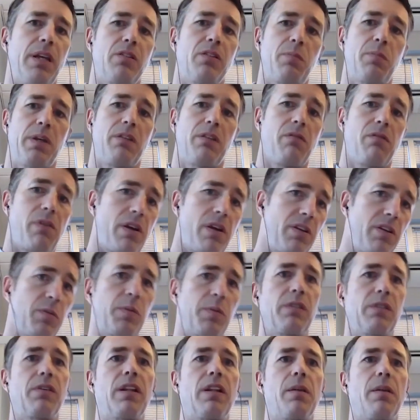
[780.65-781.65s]
speaking very
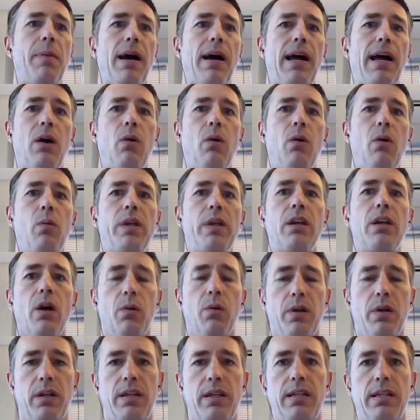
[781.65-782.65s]
specifically about how we
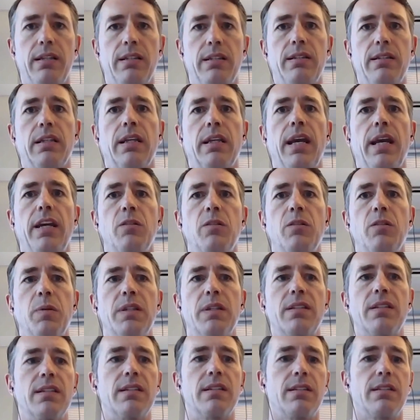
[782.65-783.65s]
go into these
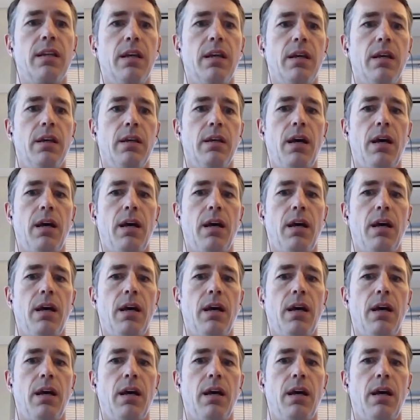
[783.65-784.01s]
engagements, it's